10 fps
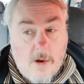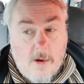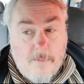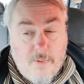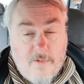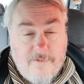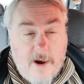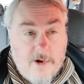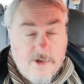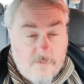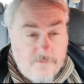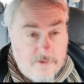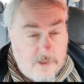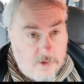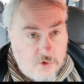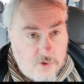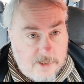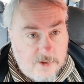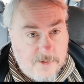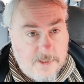purveyors of the
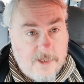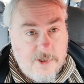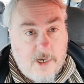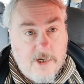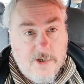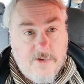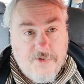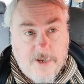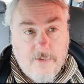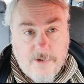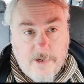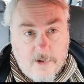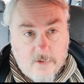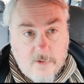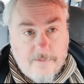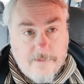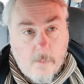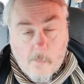transubstantiation of the sacred needlecraft?